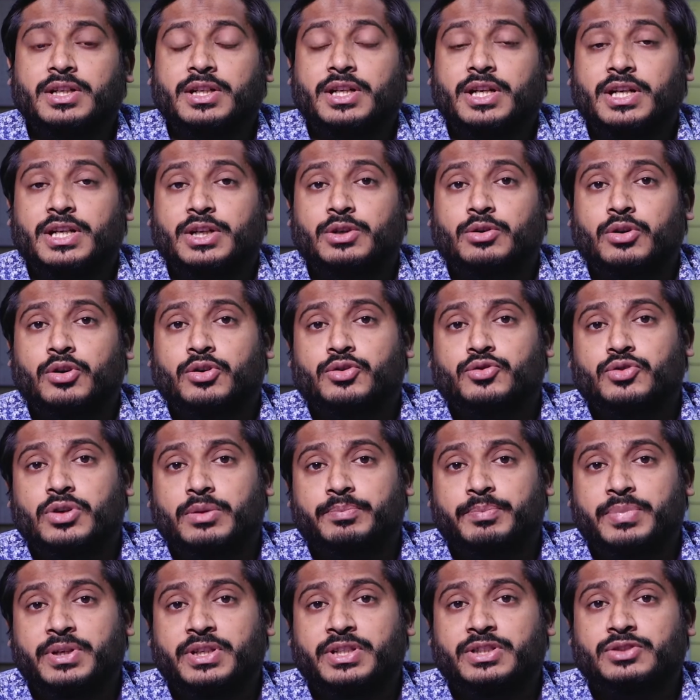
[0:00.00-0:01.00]

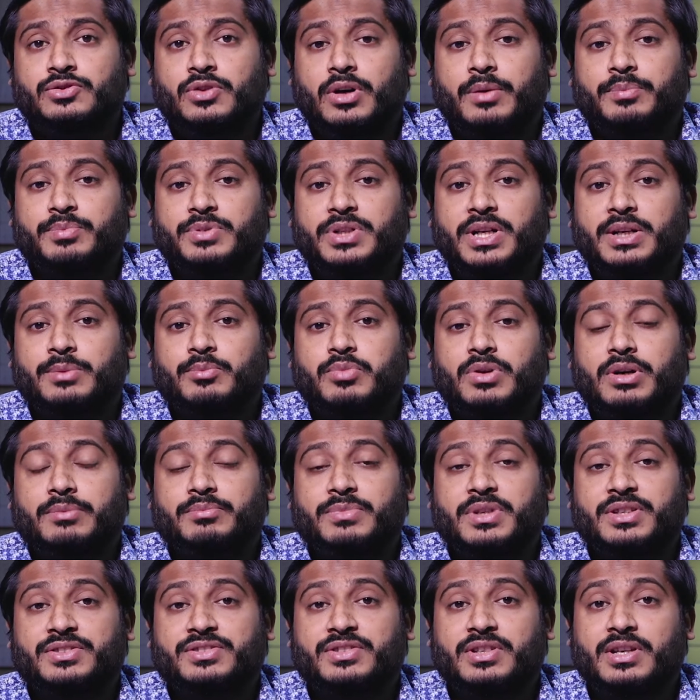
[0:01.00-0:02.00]
Gonadotropin is obtained from
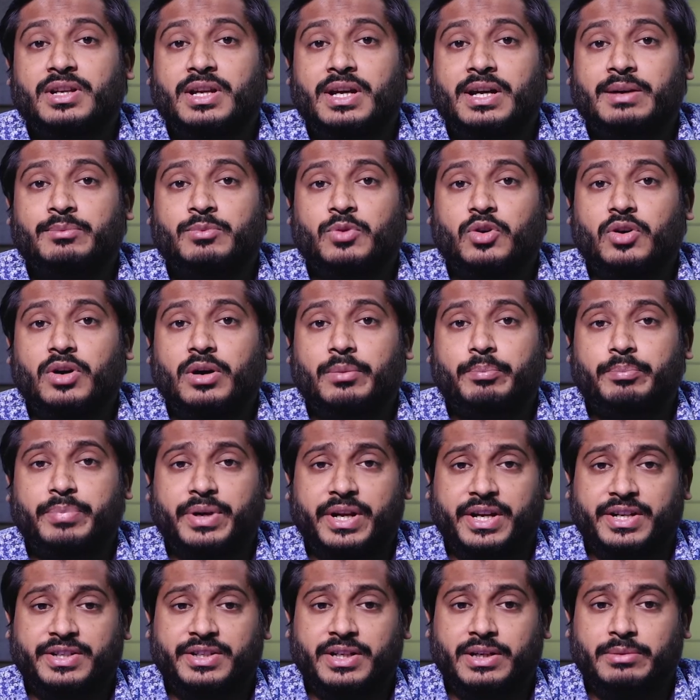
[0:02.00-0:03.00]
the serum of
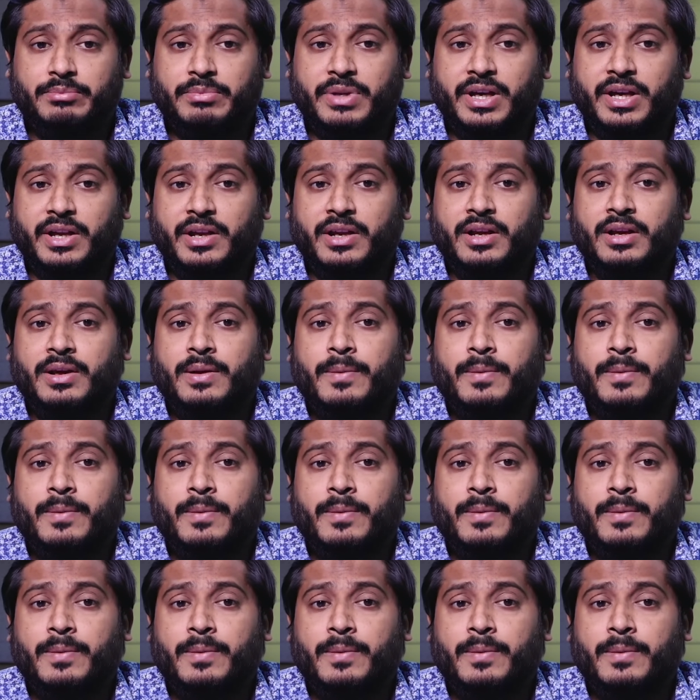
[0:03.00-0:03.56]
pregnant mare.